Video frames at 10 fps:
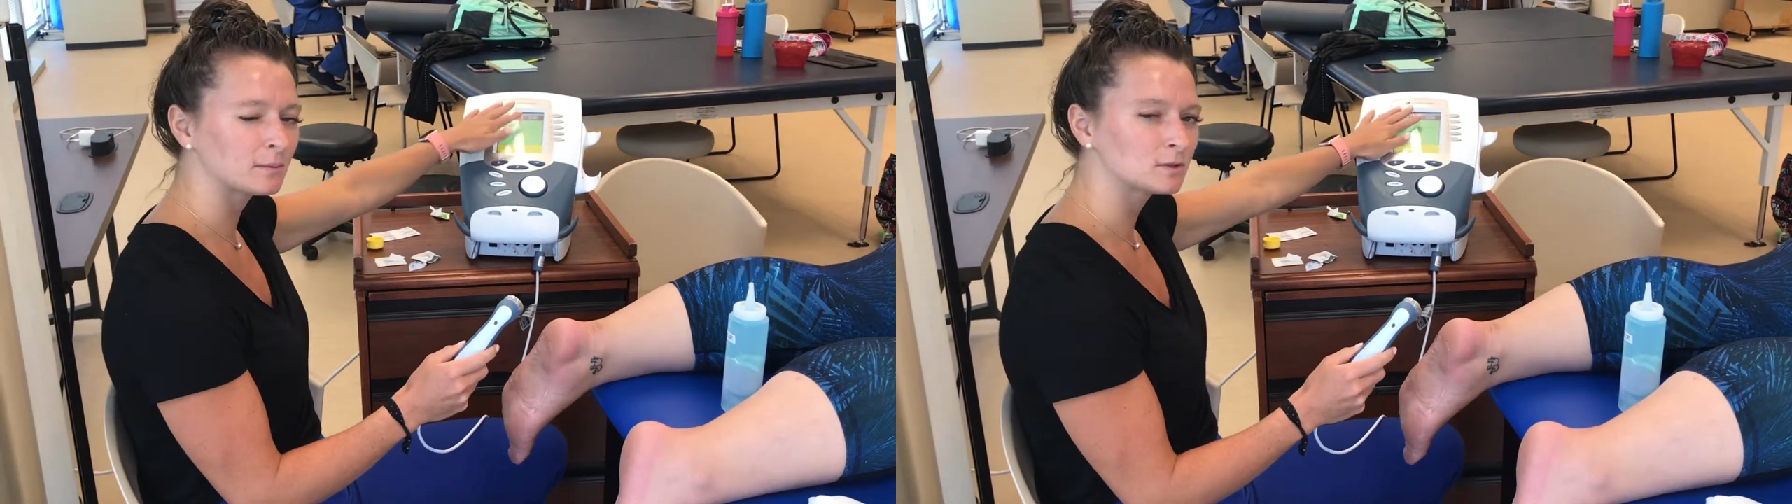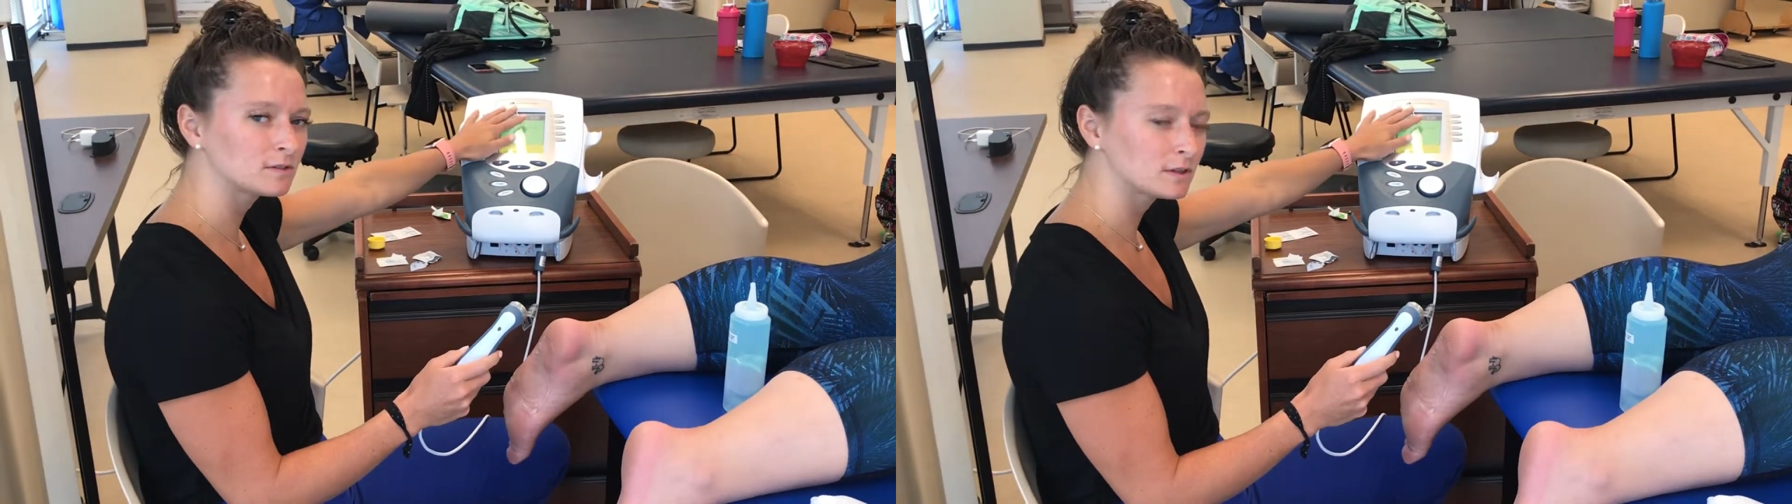
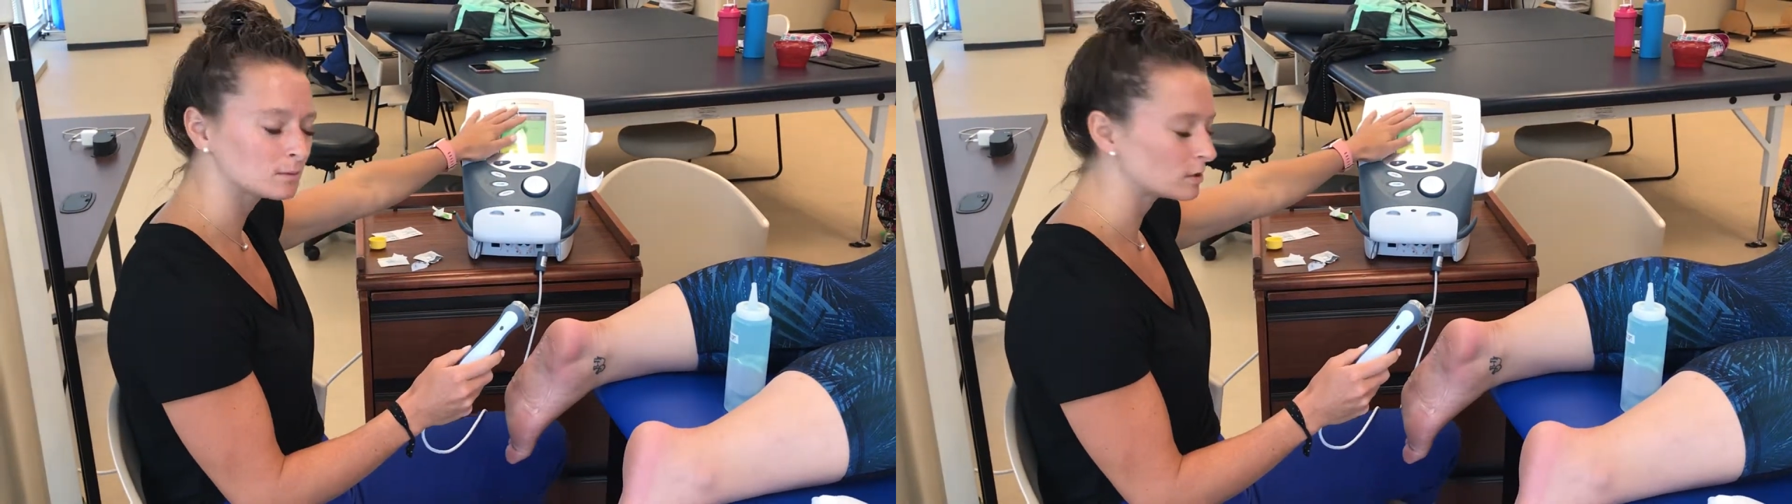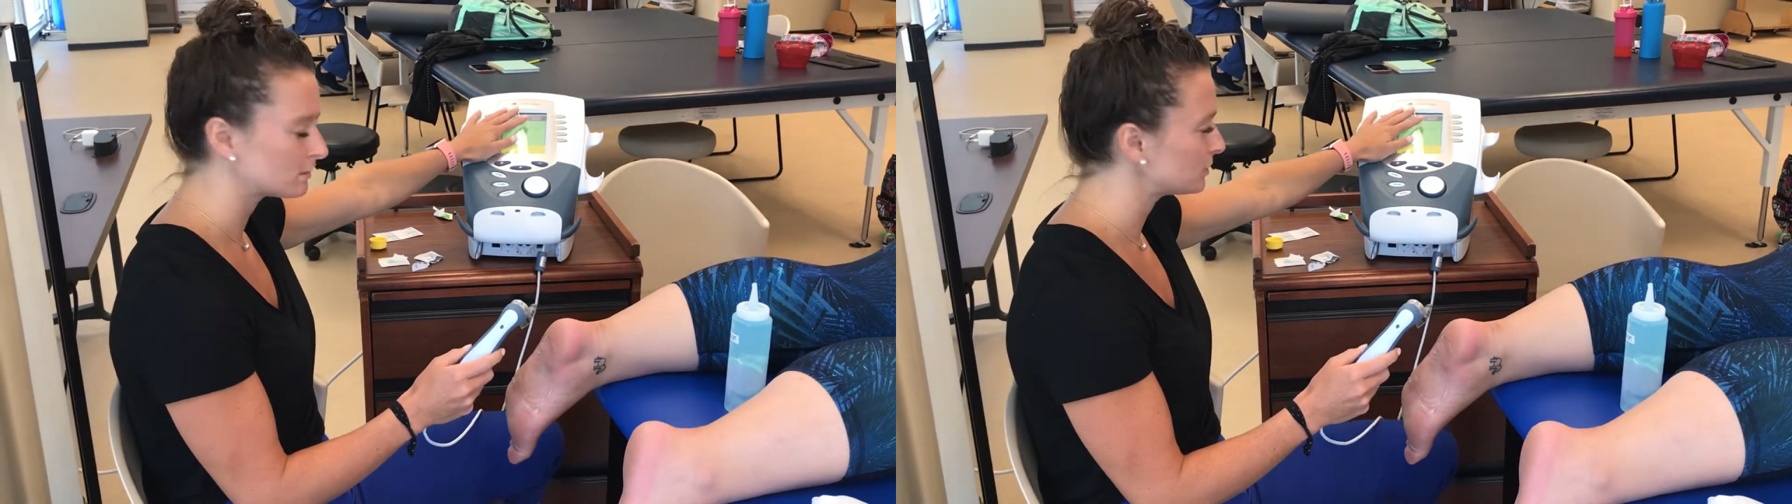Most of them
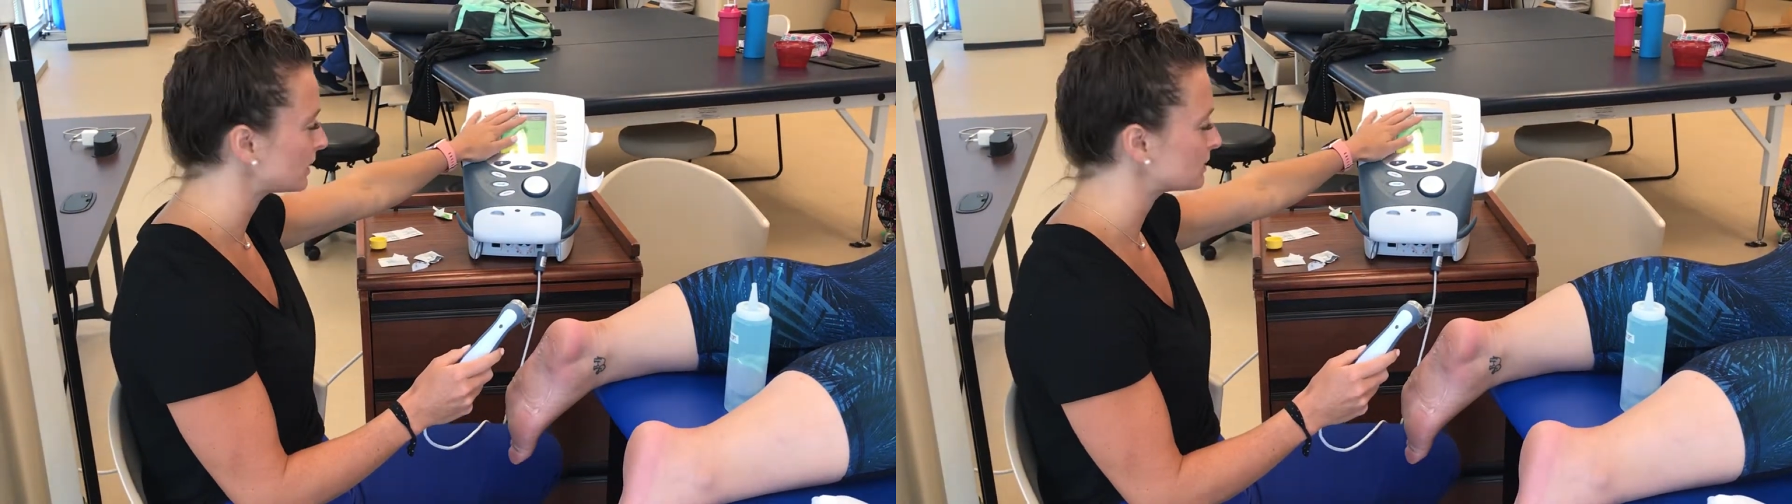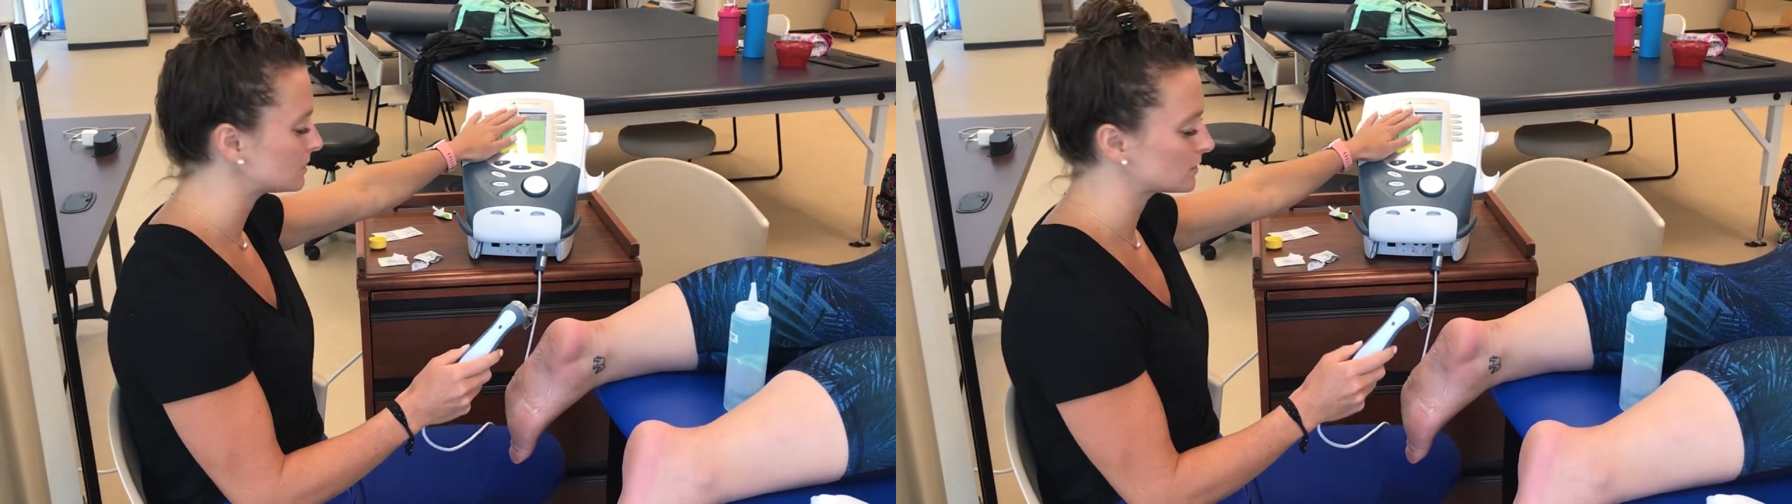will give you
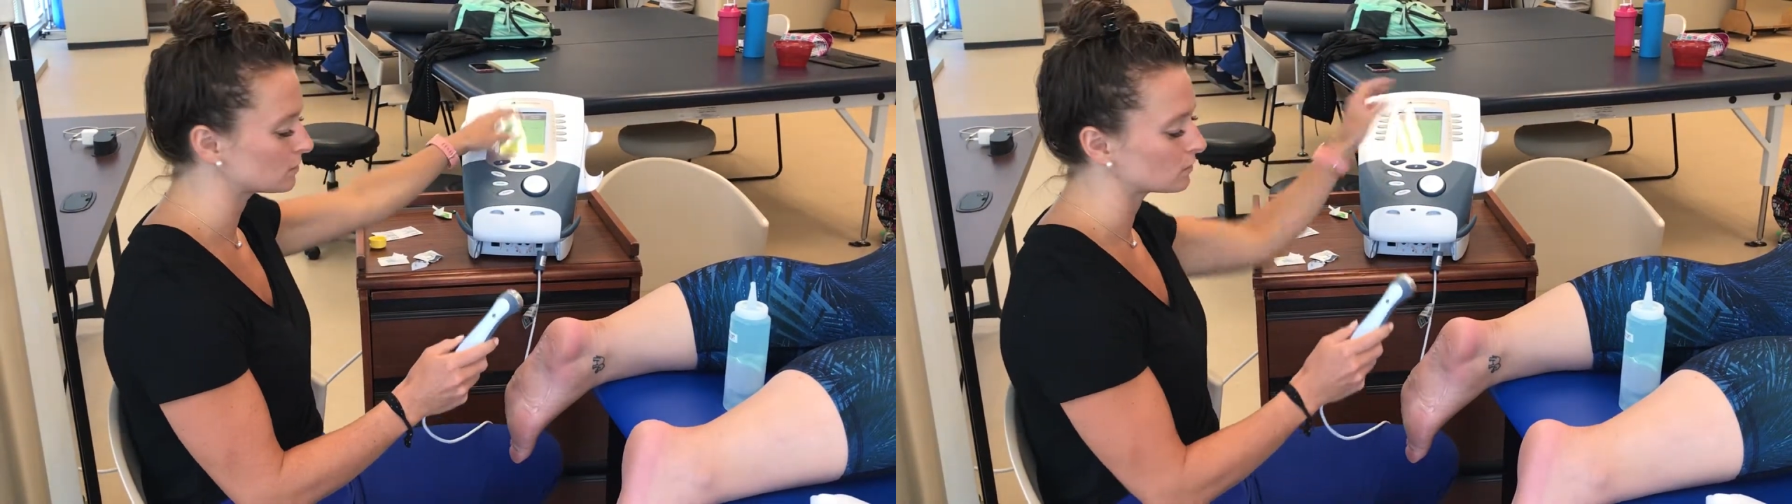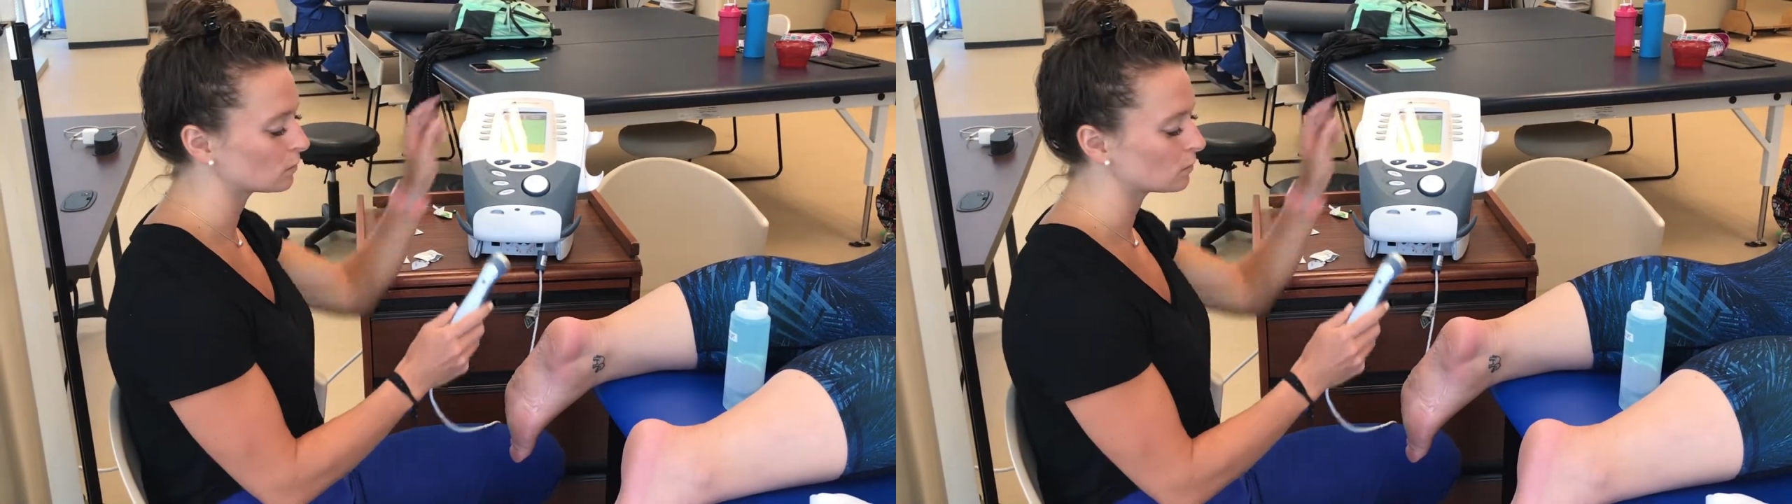that signal,